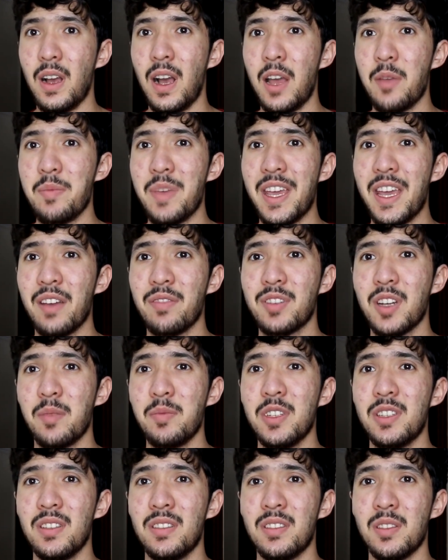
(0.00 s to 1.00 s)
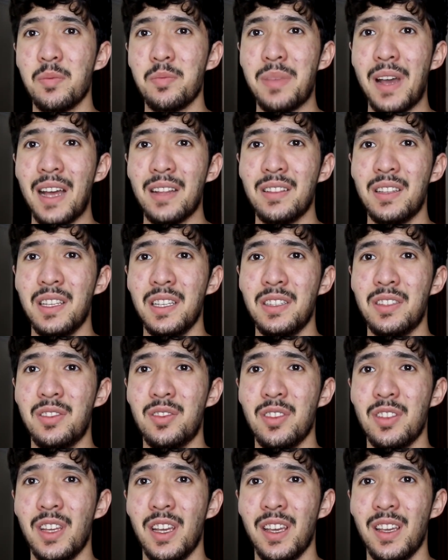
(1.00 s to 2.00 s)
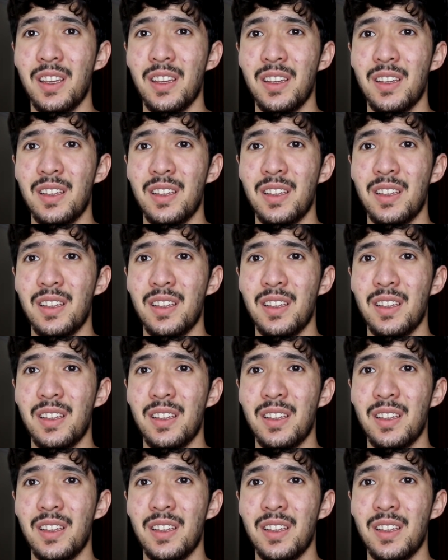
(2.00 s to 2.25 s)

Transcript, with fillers: I may have committed some bad deeds today.